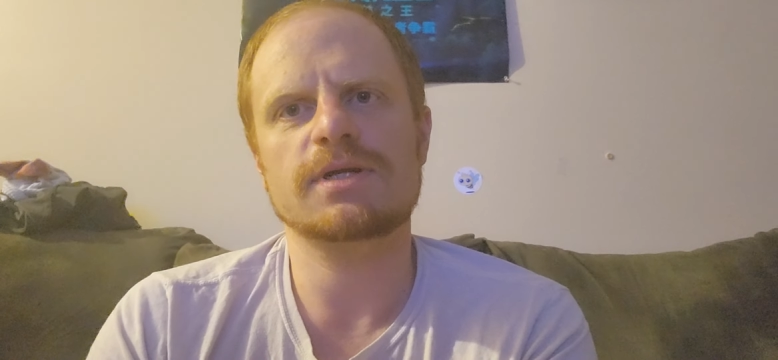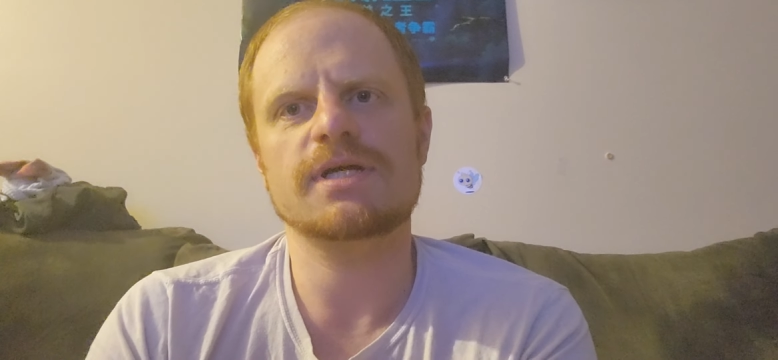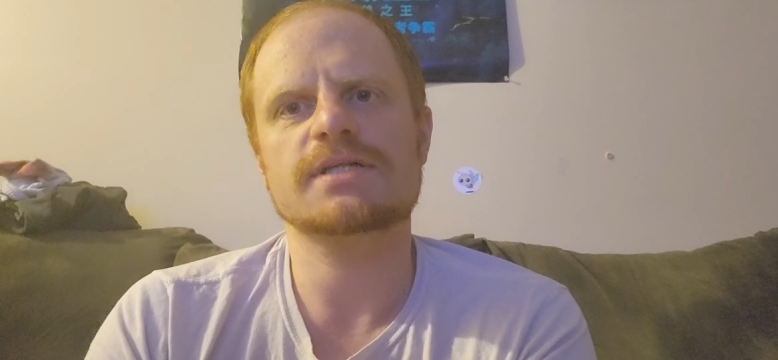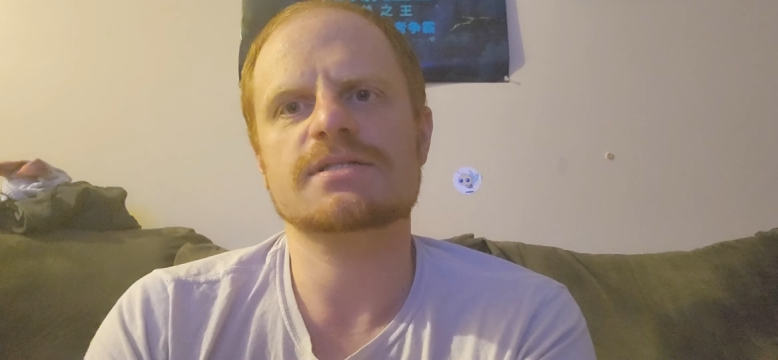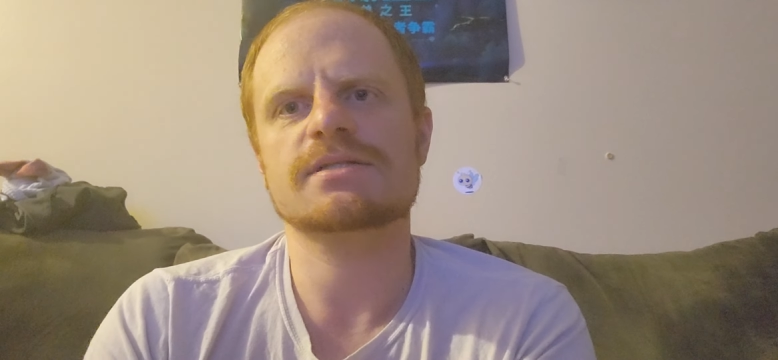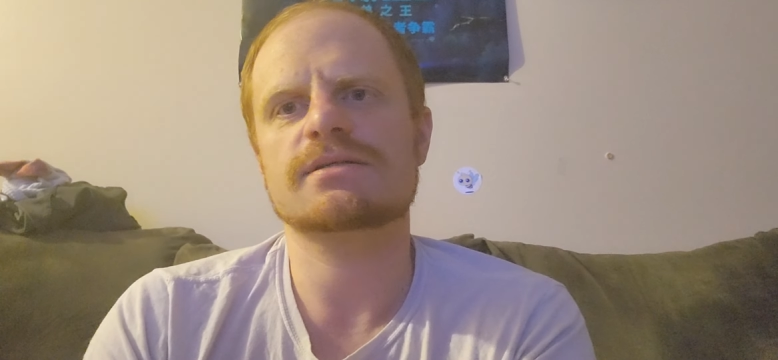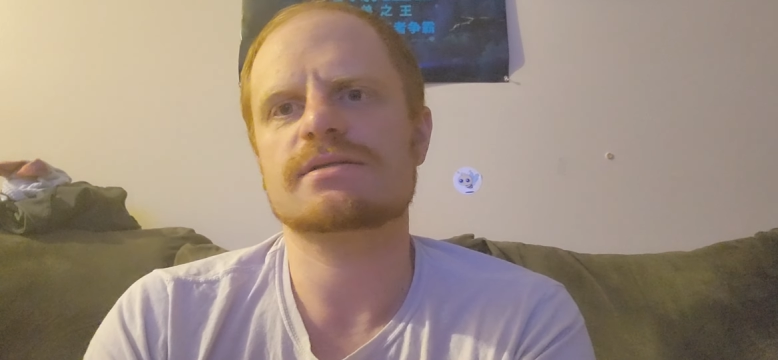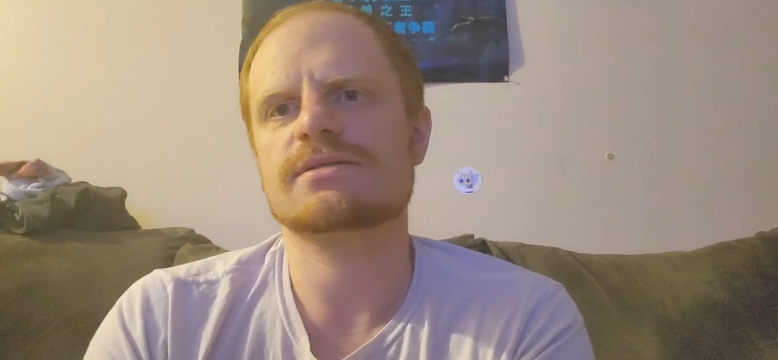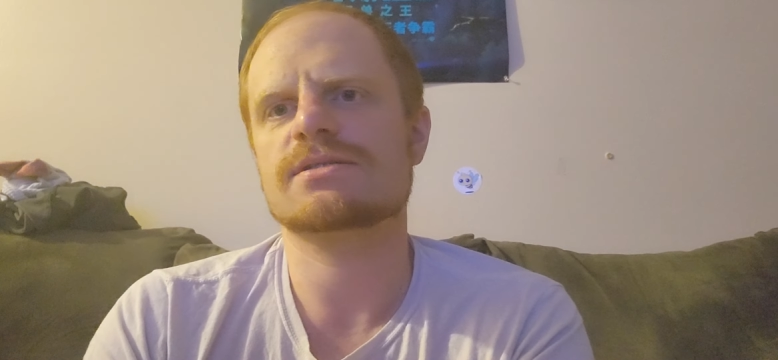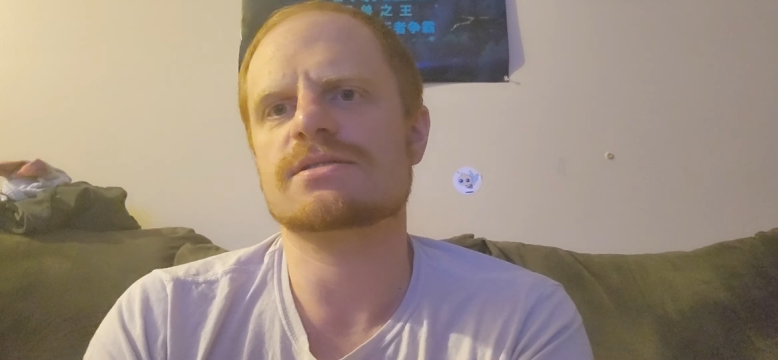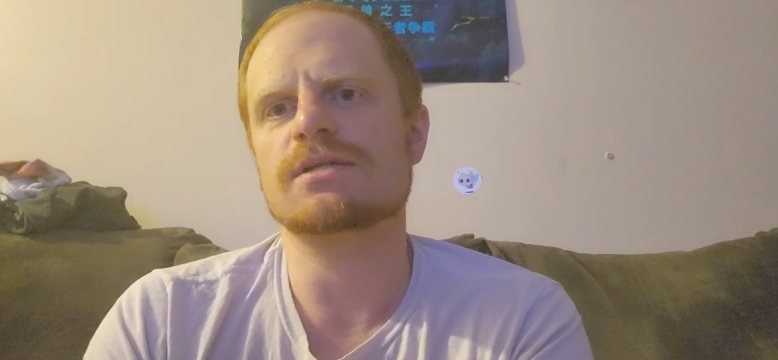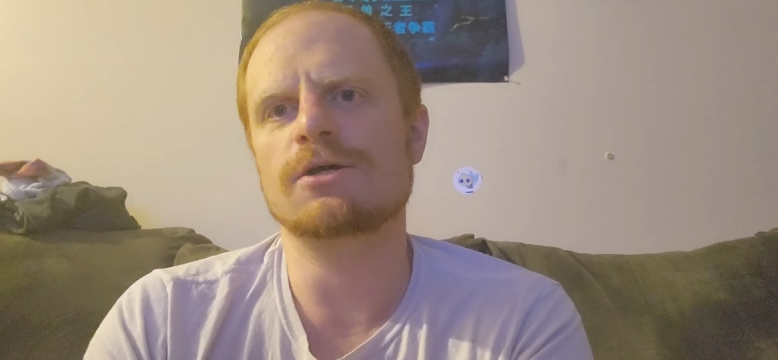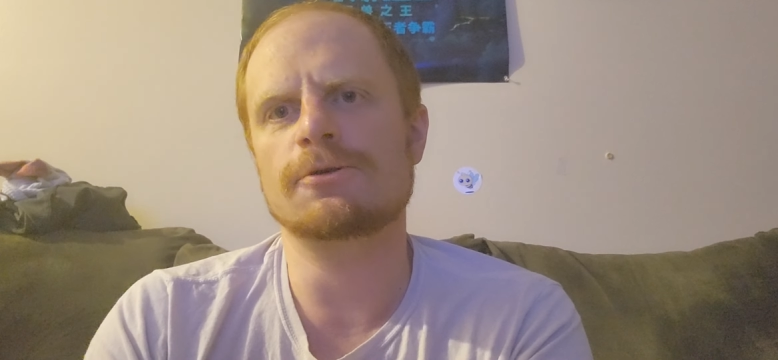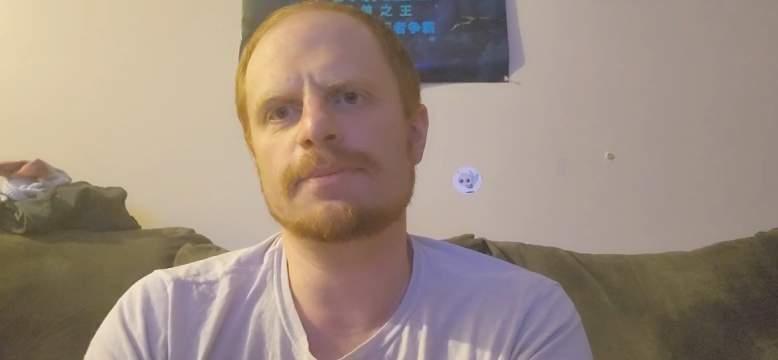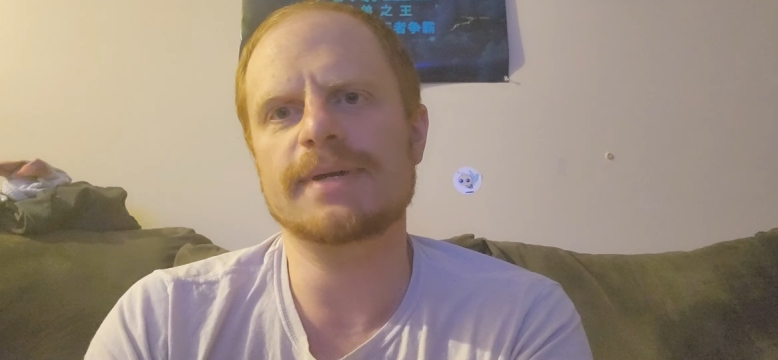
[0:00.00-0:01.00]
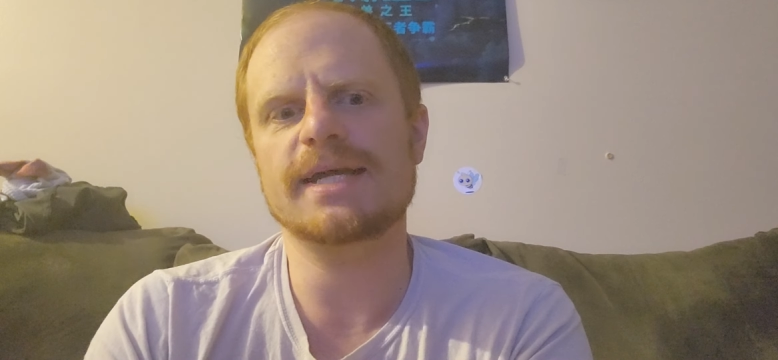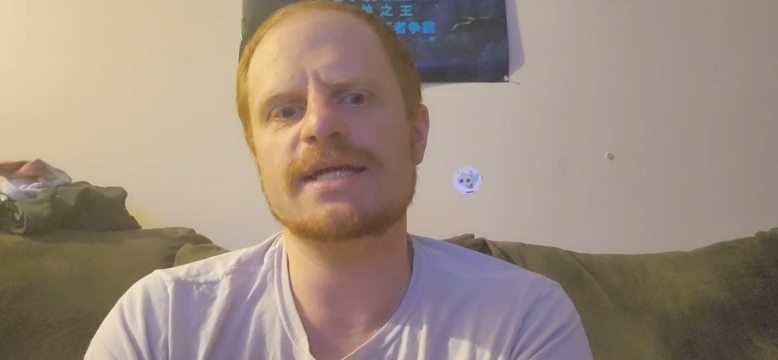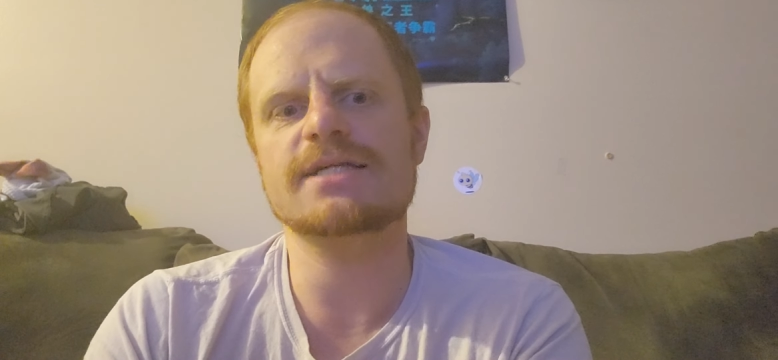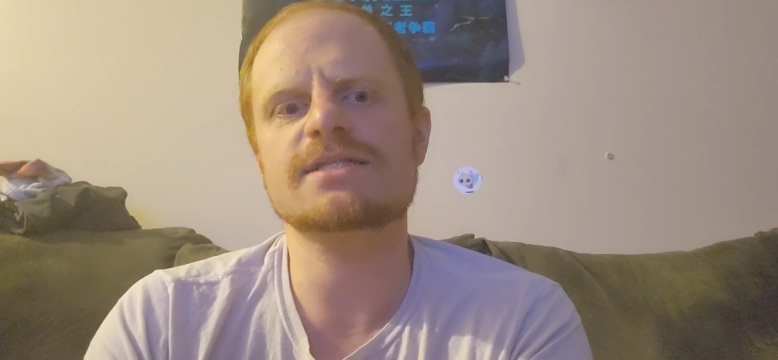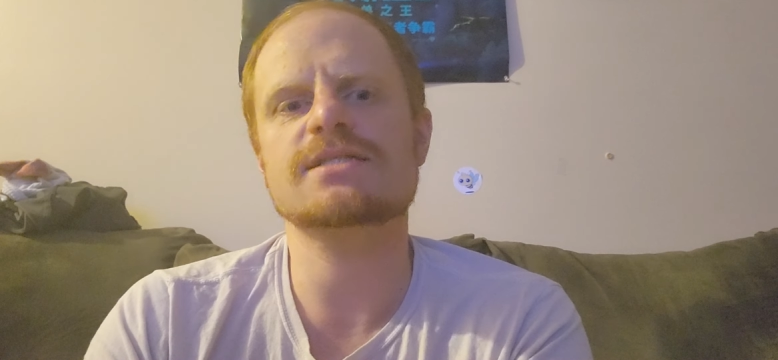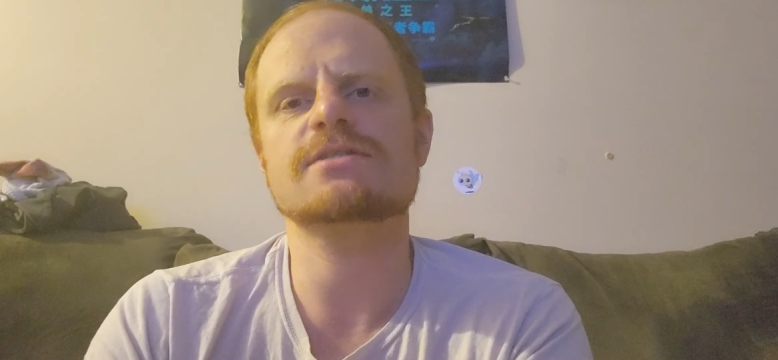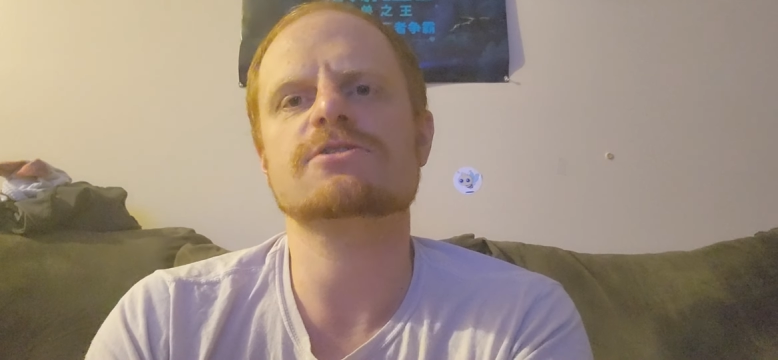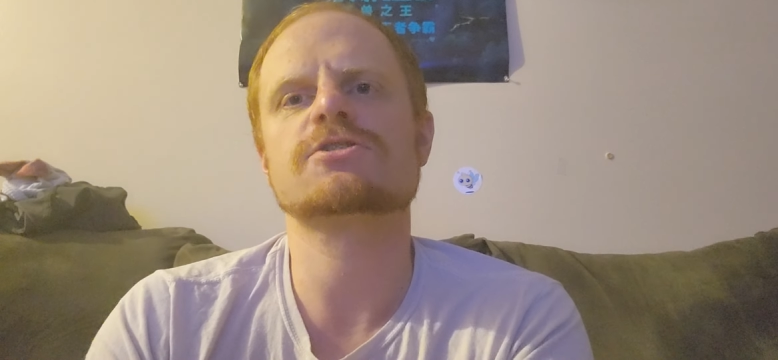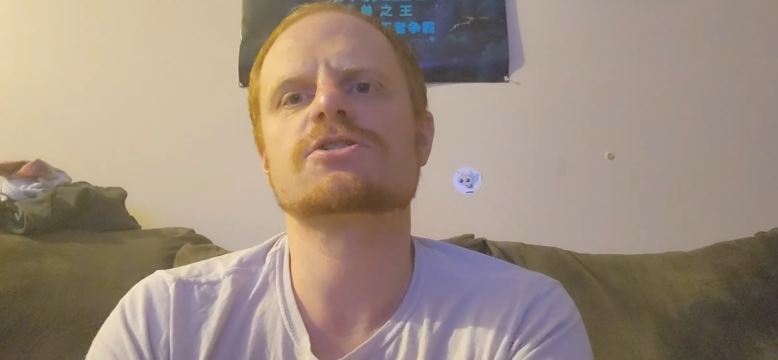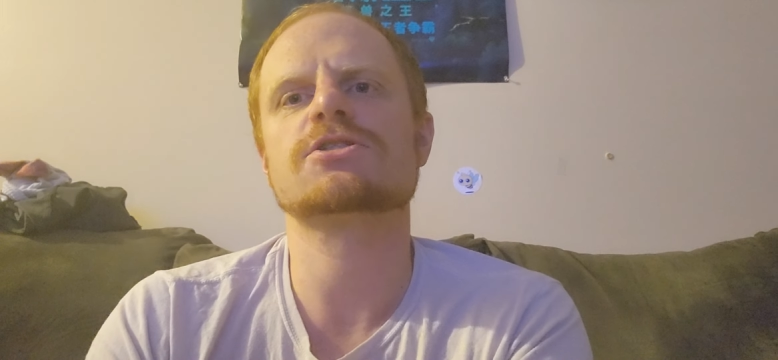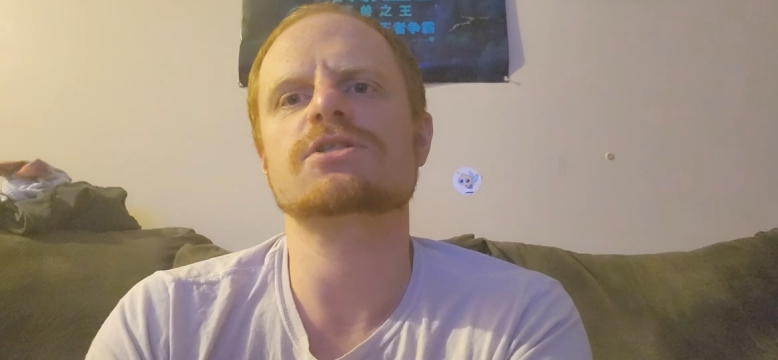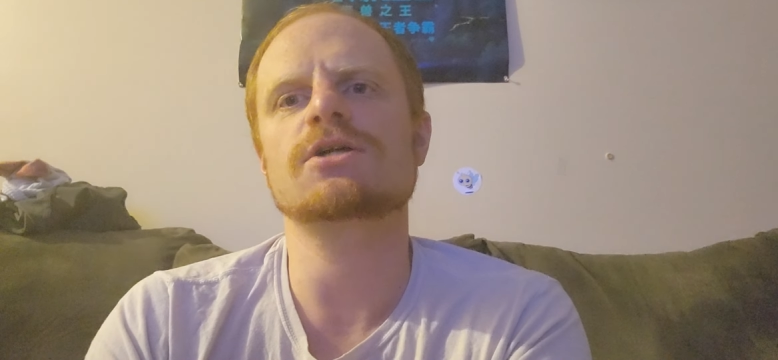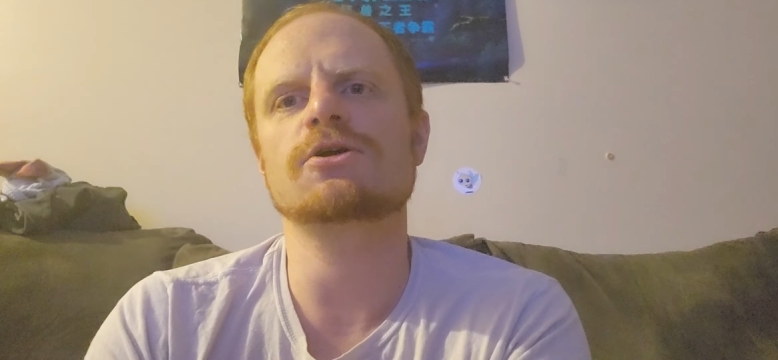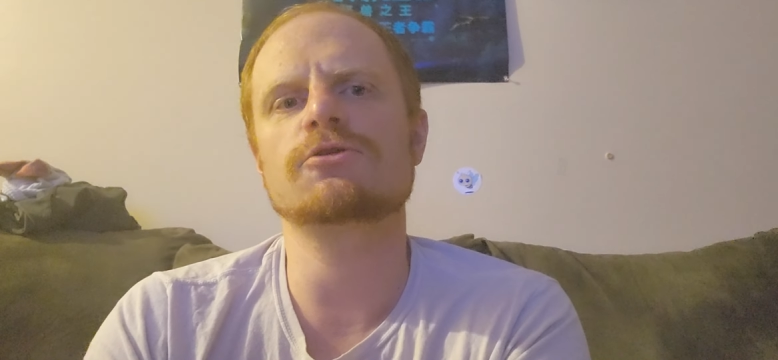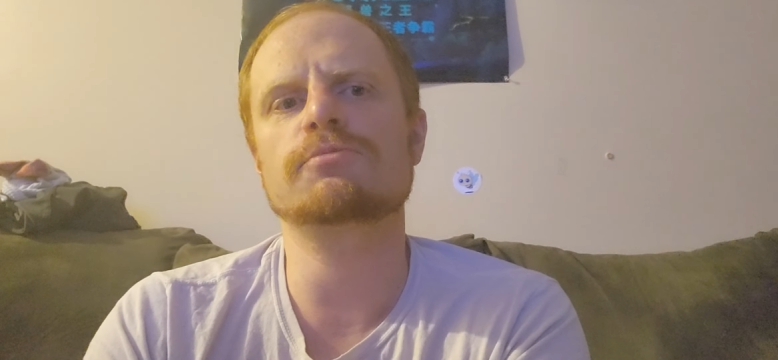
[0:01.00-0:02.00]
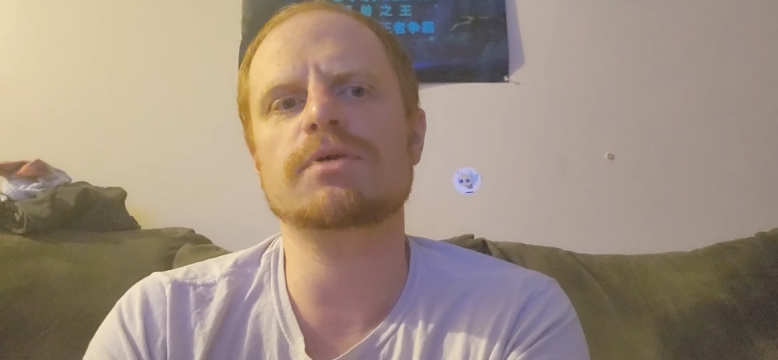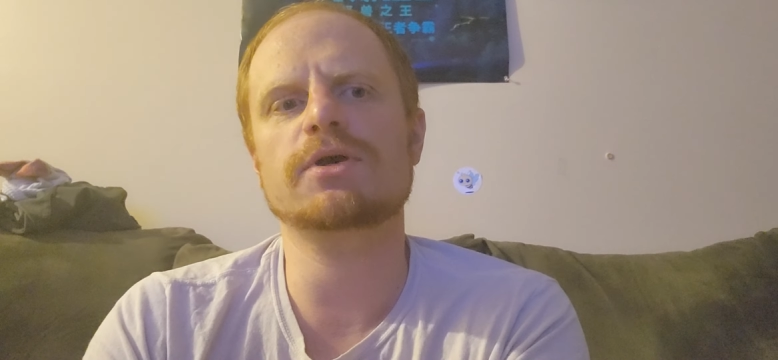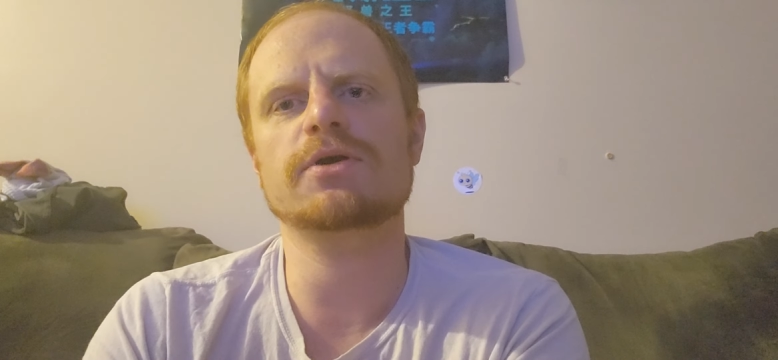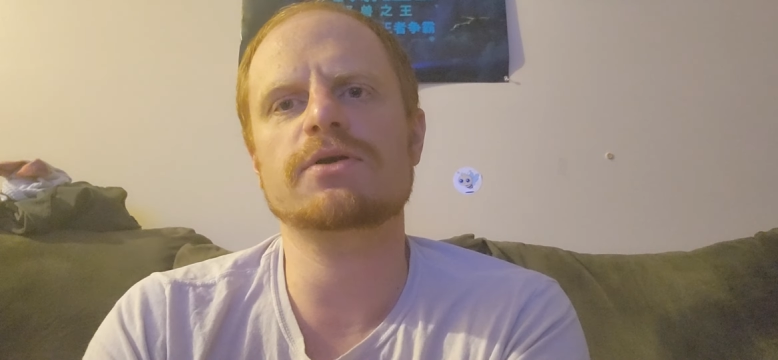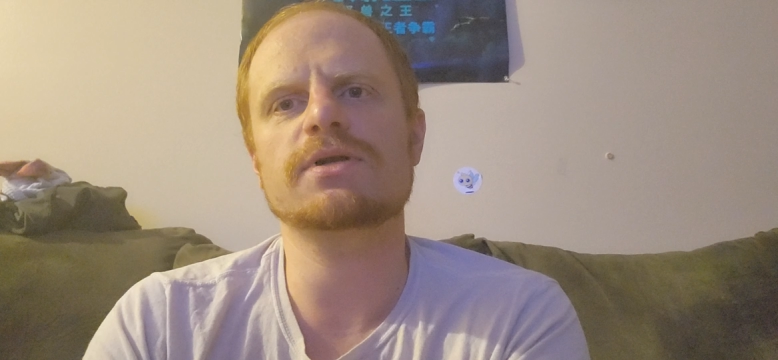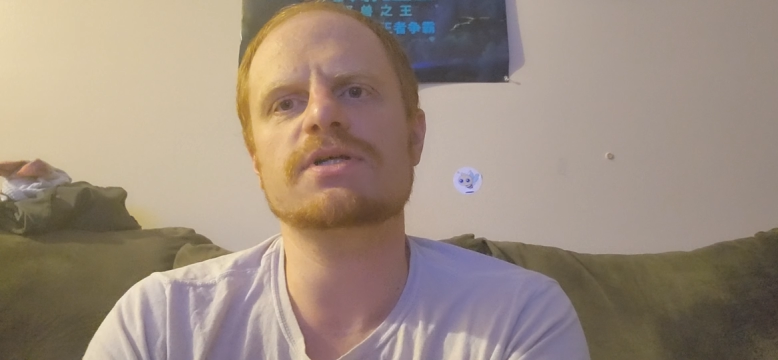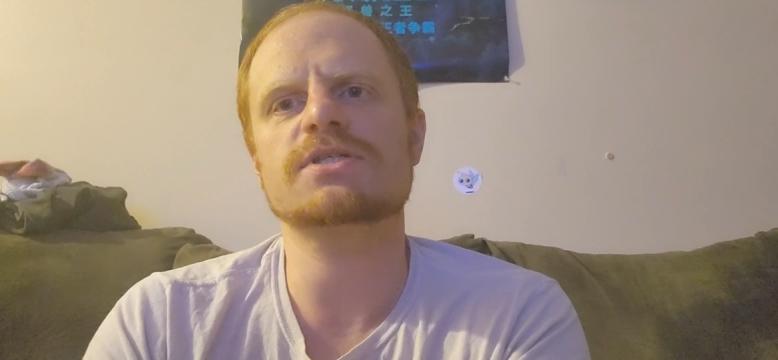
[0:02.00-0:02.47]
It's slow paced, slow burn.